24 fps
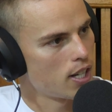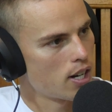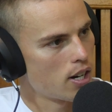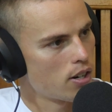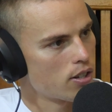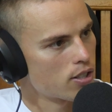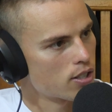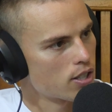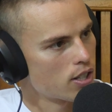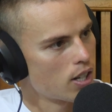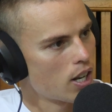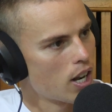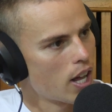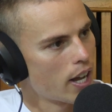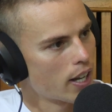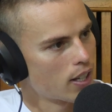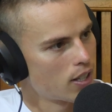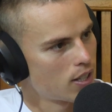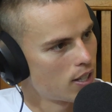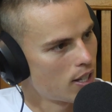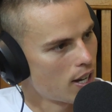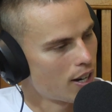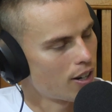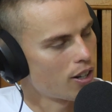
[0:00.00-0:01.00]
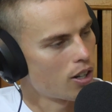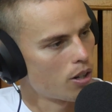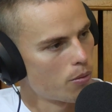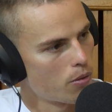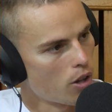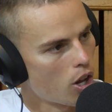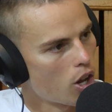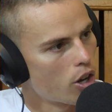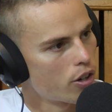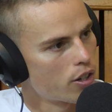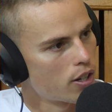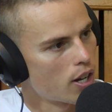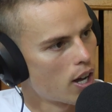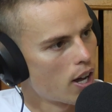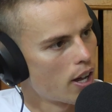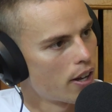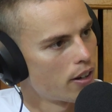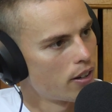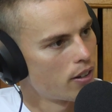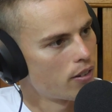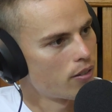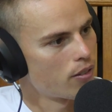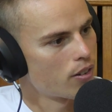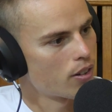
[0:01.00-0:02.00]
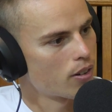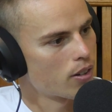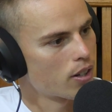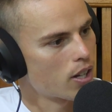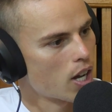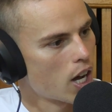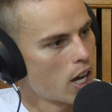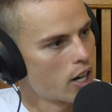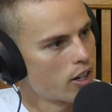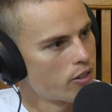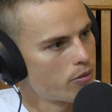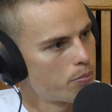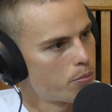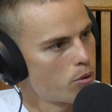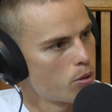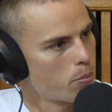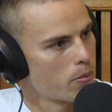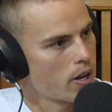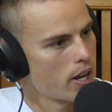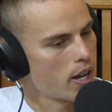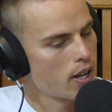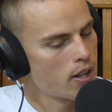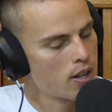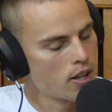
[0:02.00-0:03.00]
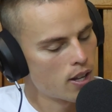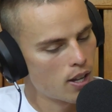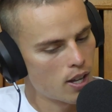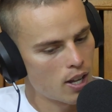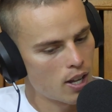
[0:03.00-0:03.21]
year, and like get a lot done, kind of put my